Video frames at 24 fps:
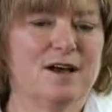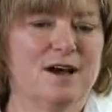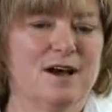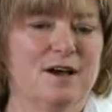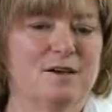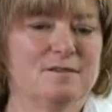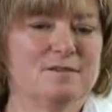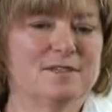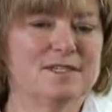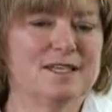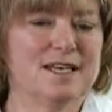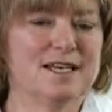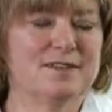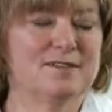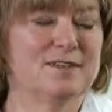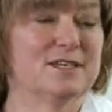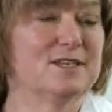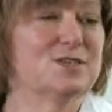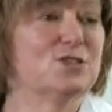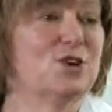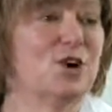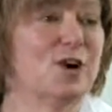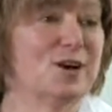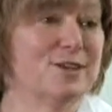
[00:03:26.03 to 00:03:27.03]
of saying
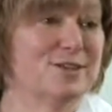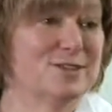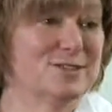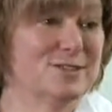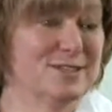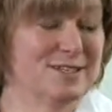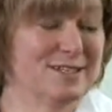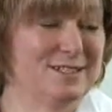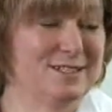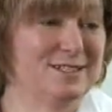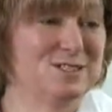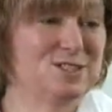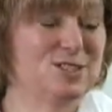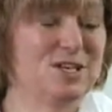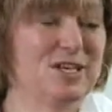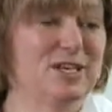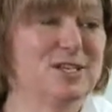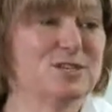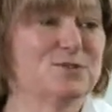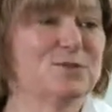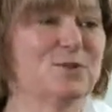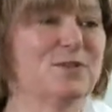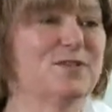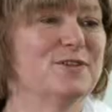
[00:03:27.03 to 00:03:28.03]
that docs need to
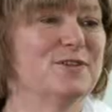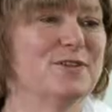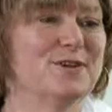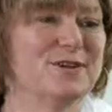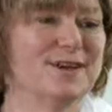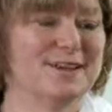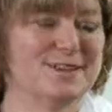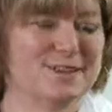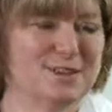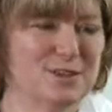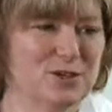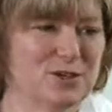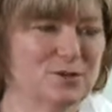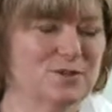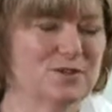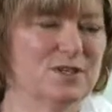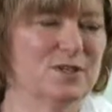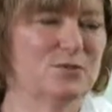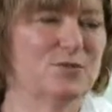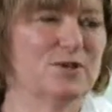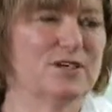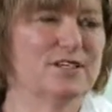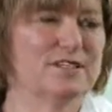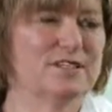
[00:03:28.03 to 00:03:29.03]
change. Well, they're not the
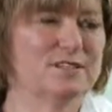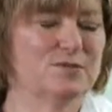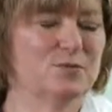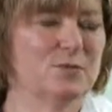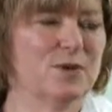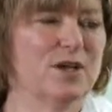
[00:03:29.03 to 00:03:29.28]
only ones.